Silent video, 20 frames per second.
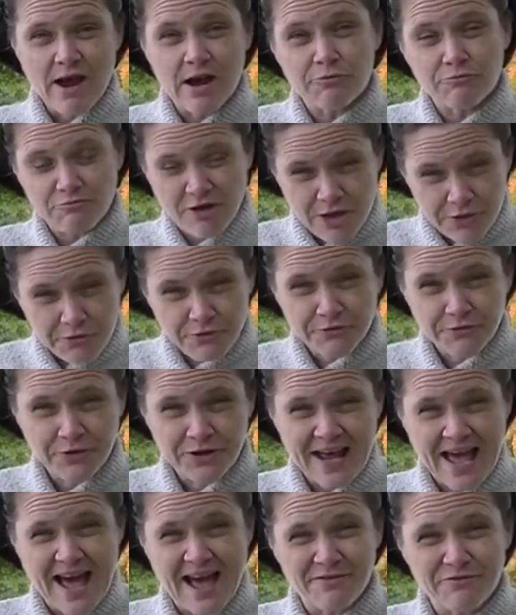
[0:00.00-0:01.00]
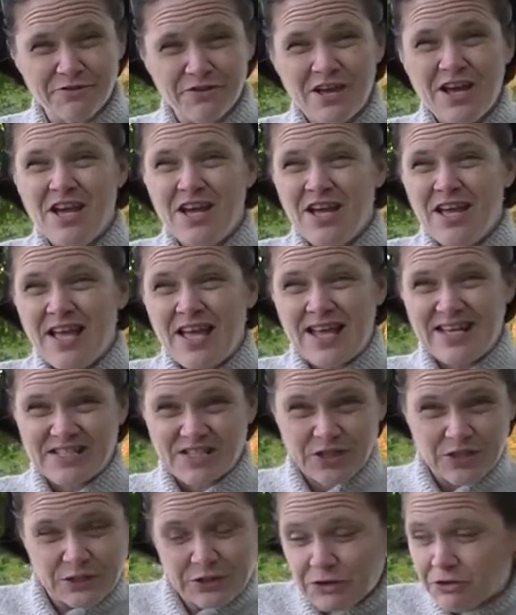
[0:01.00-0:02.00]
on Rutherford Ave.
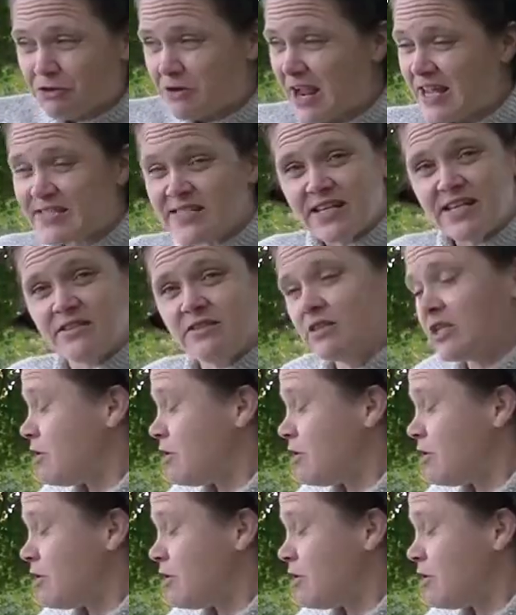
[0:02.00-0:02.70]
It's a little crescent